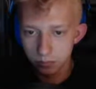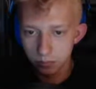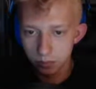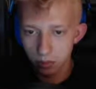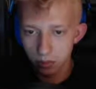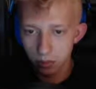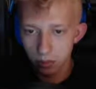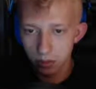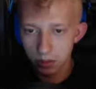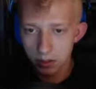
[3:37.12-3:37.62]

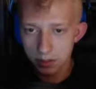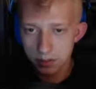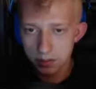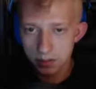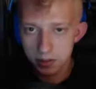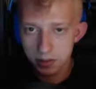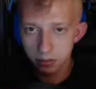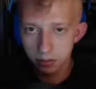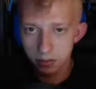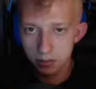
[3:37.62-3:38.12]
Alright, let's
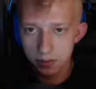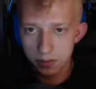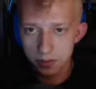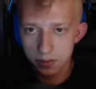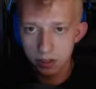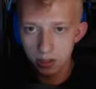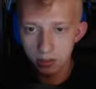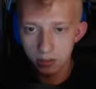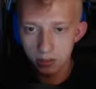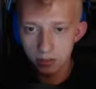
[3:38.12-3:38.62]
kill this
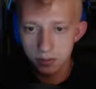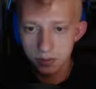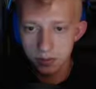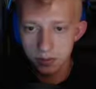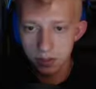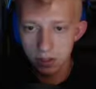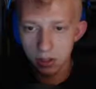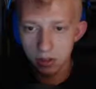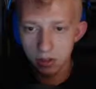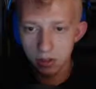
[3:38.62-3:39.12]
Nocturne
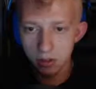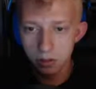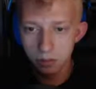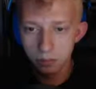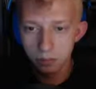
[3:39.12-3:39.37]
Stalker.